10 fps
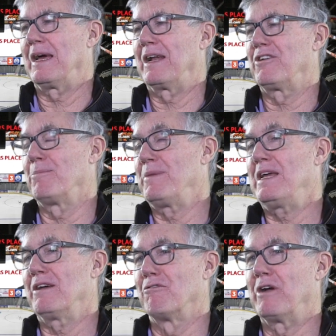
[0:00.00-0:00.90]
And to
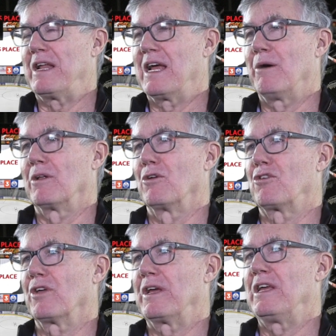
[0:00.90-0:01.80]
me, right now, it
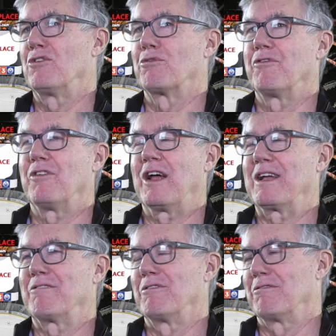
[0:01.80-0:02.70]
looks like he's
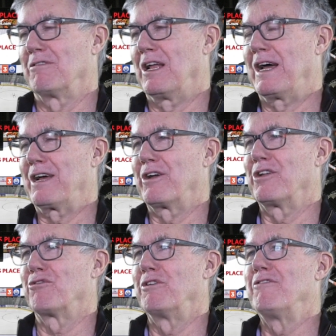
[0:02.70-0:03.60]
refly, relying on
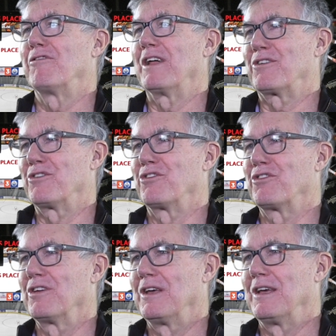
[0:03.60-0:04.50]
his
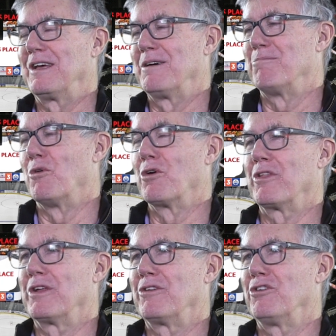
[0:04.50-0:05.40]
reflexes more
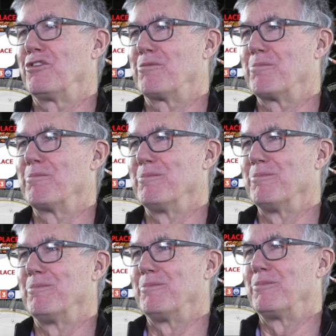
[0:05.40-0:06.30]
than just
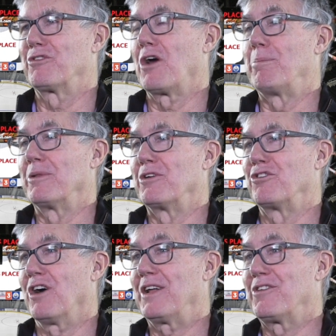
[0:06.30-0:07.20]
stopping the
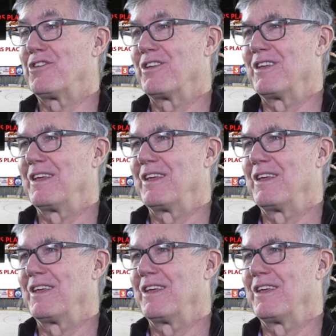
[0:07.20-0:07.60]
shots.